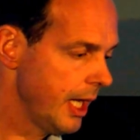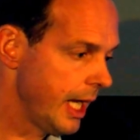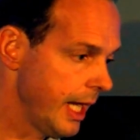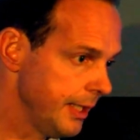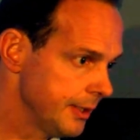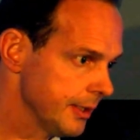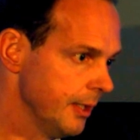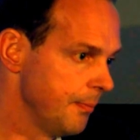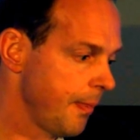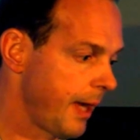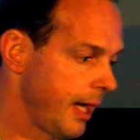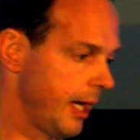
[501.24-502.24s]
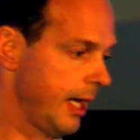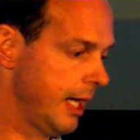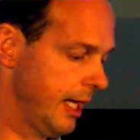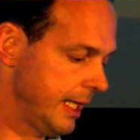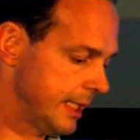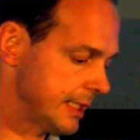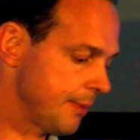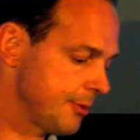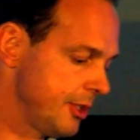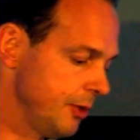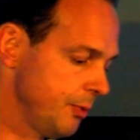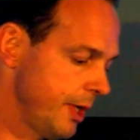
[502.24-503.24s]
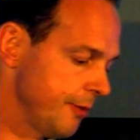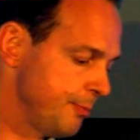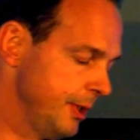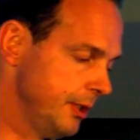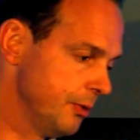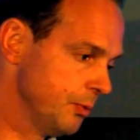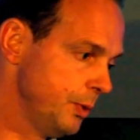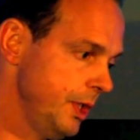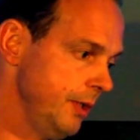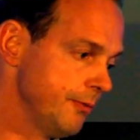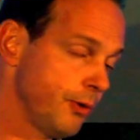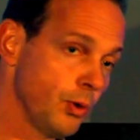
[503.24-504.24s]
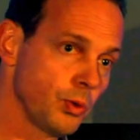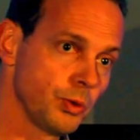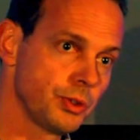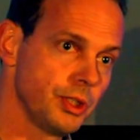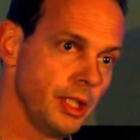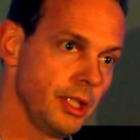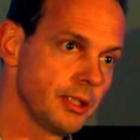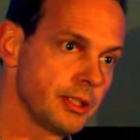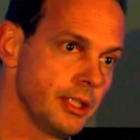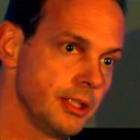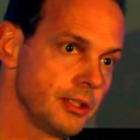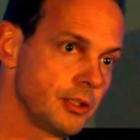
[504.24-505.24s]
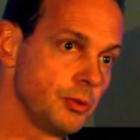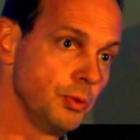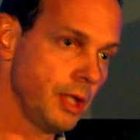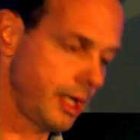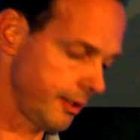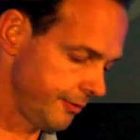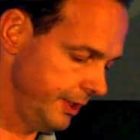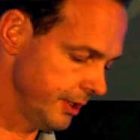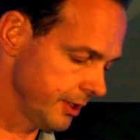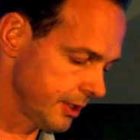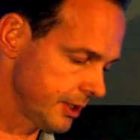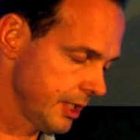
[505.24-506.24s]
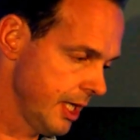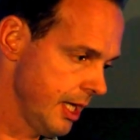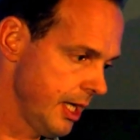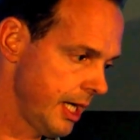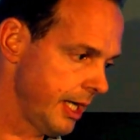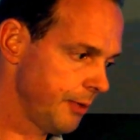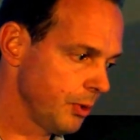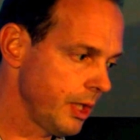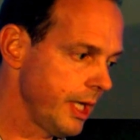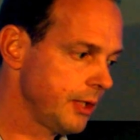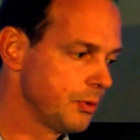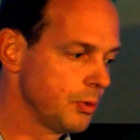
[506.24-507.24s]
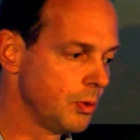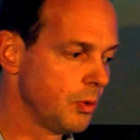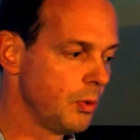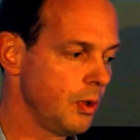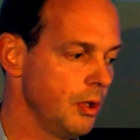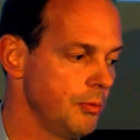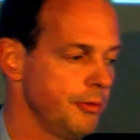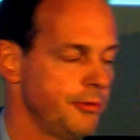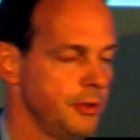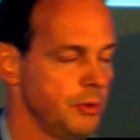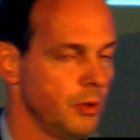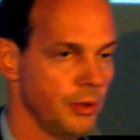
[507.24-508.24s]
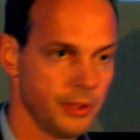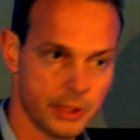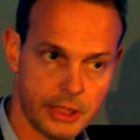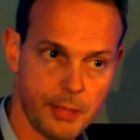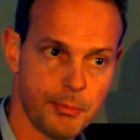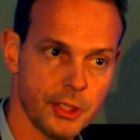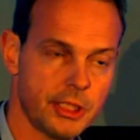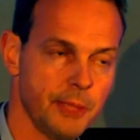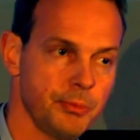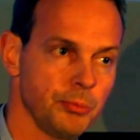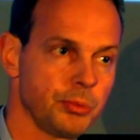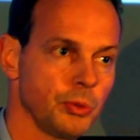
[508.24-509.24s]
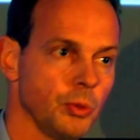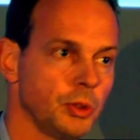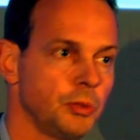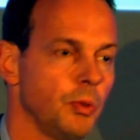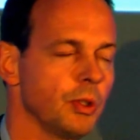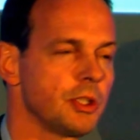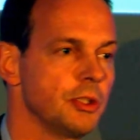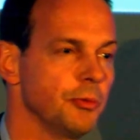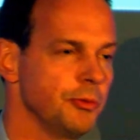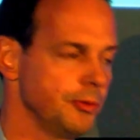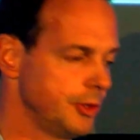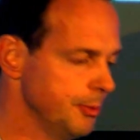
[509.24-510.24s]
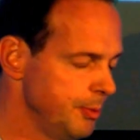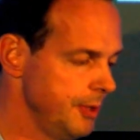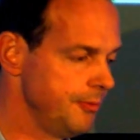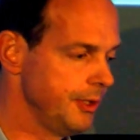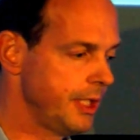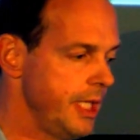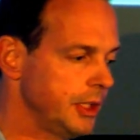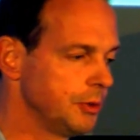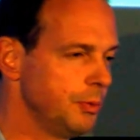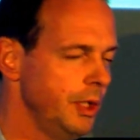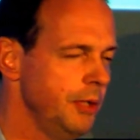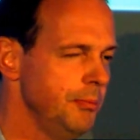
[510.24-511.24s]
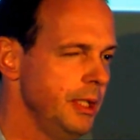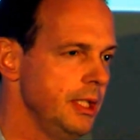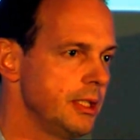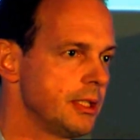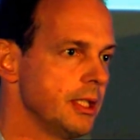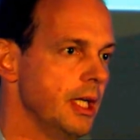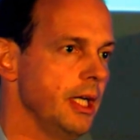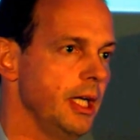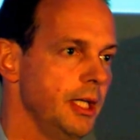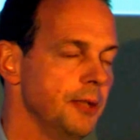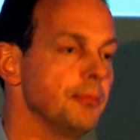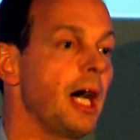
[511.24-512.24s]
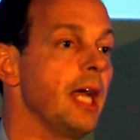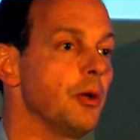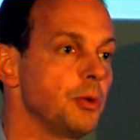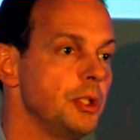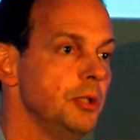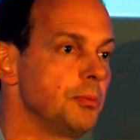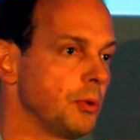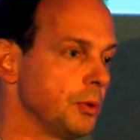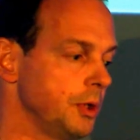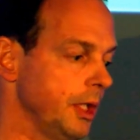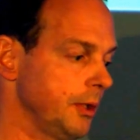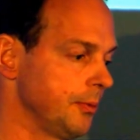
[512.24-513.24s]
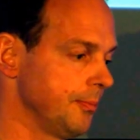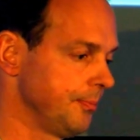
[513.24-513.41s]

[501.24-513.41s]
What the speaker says: And that's something we have been refocusing since 2.5 years. And I would like to go with you on a step-by-step approach what simplification really means in an IoT project.